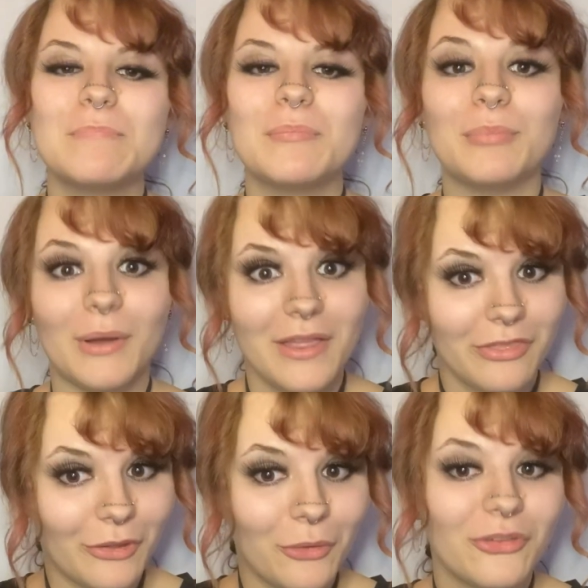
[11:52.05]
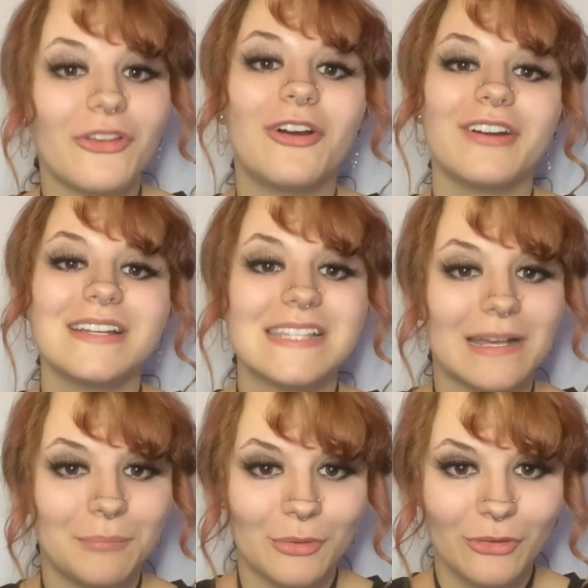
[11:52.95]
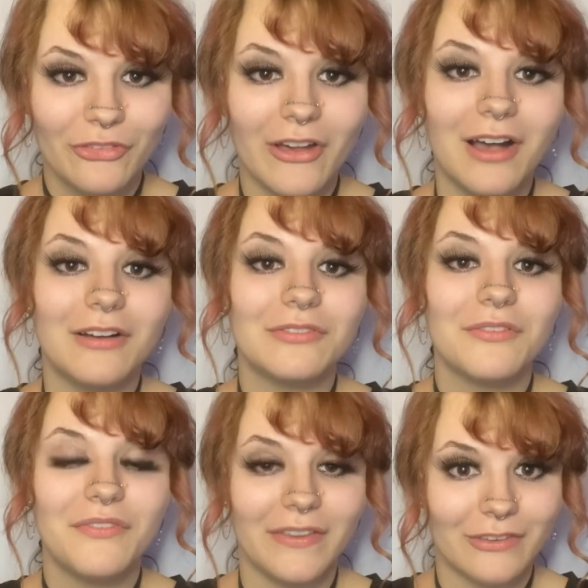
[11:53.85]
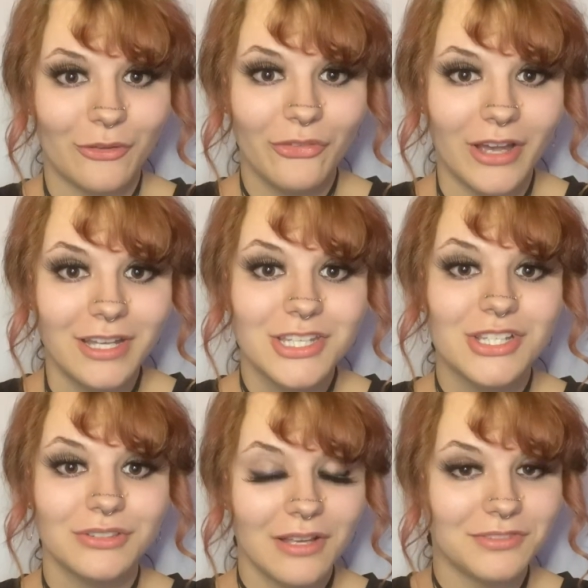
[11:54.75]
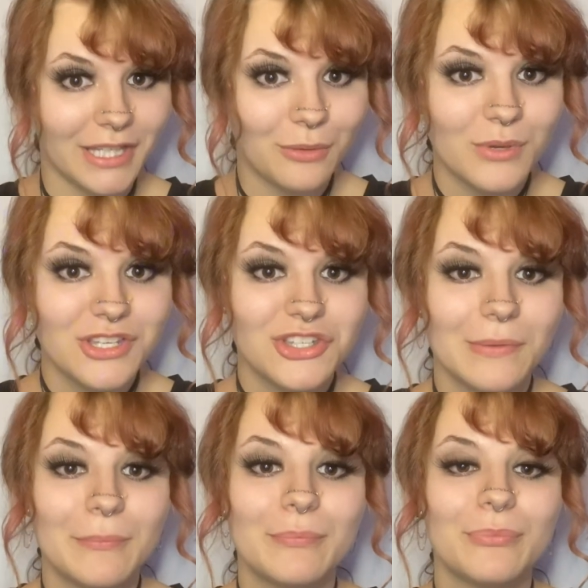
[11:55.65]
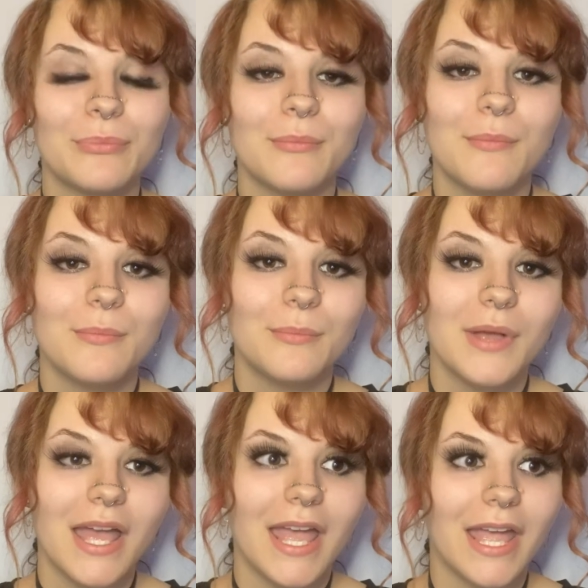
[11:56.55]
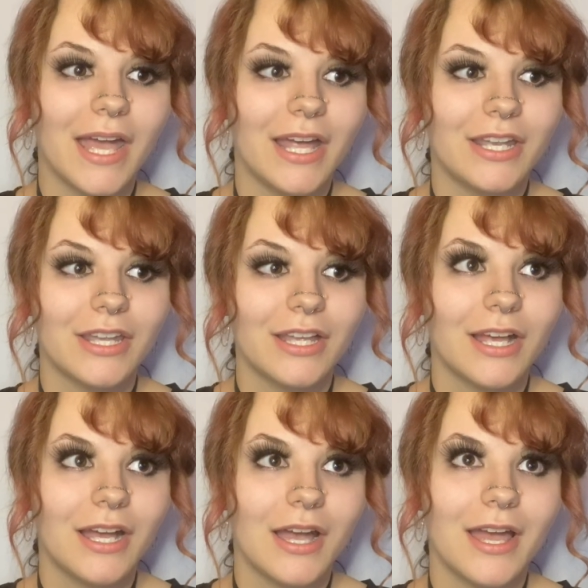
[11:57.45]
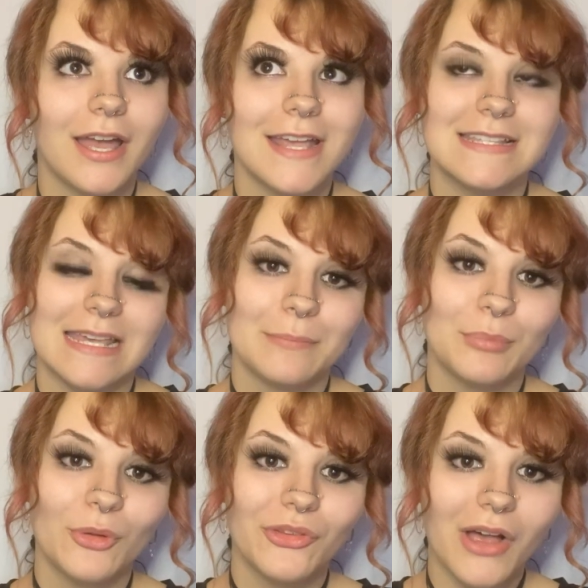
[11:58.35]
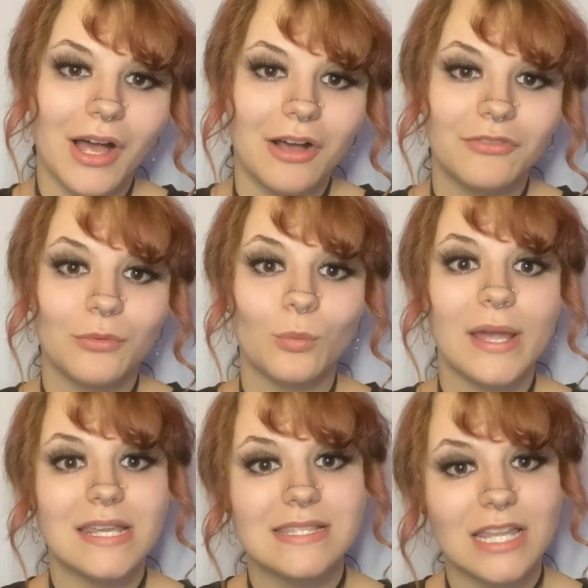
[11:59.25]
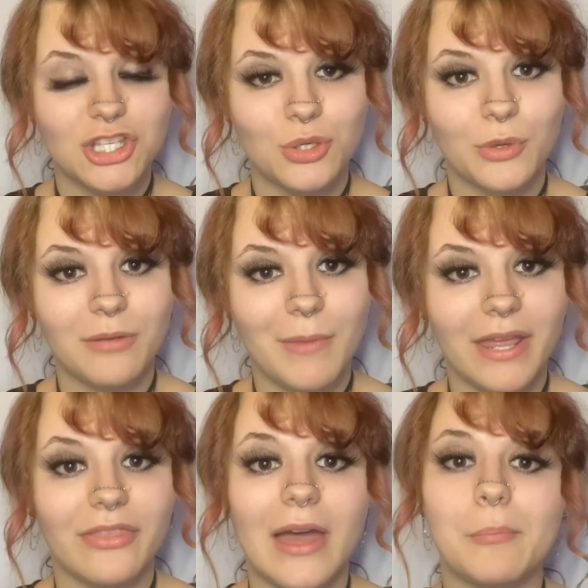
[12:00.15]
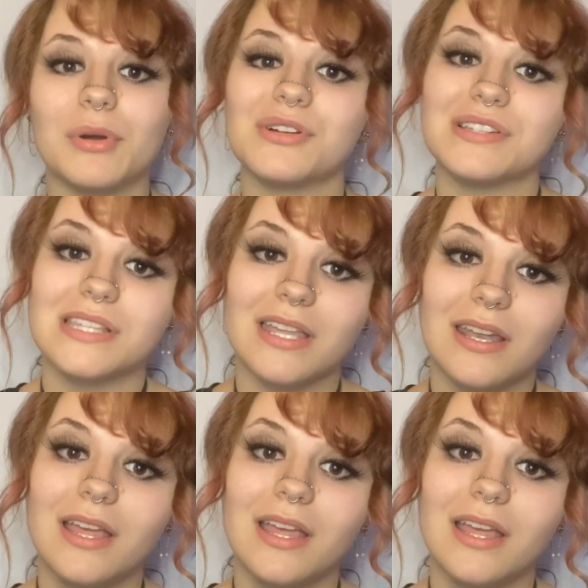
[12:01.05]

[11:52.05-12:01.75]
But those are examples of physical touch love language. And examples of ways that you could make that person